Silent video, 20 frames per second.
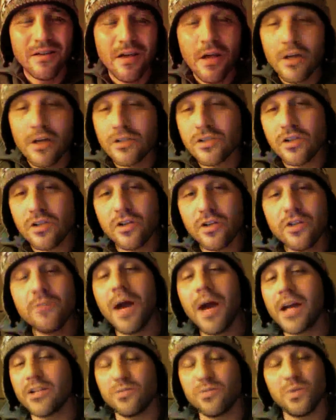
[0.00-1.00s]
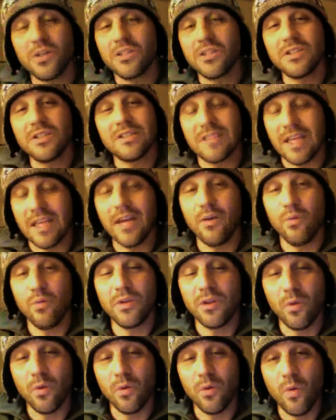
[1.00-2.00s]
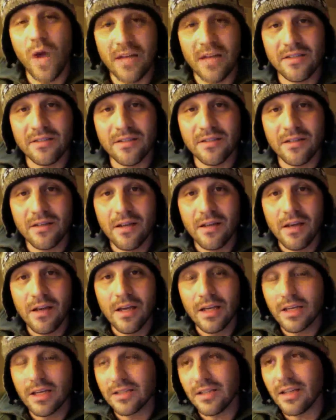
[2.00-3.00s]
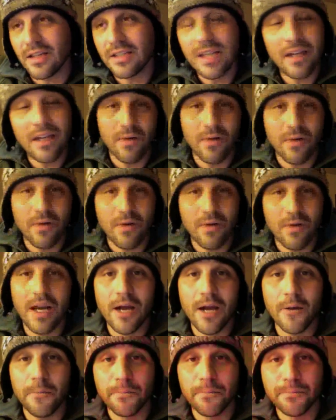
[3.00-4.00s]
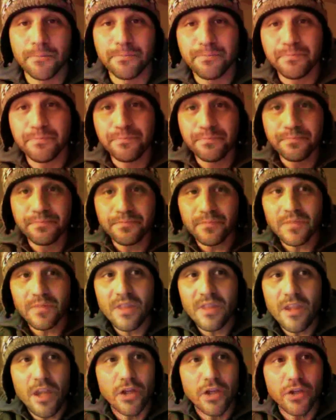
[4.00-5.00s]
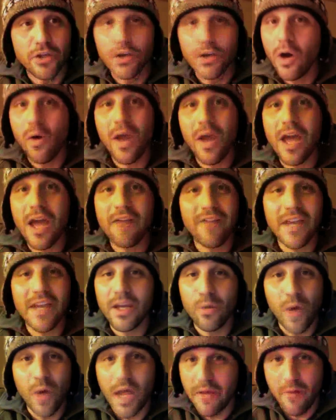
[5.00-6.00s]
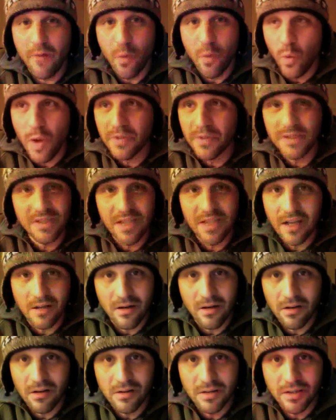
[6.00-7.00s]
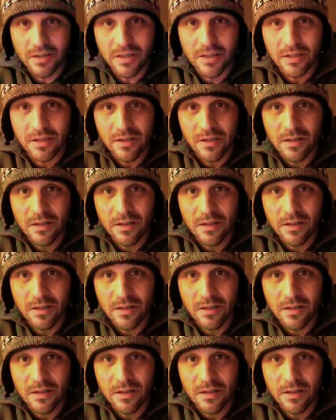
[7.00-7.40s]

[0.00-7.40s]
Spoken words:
So you might as well just get with the West. Because I'll tell you right now, you don't have any weapons technology.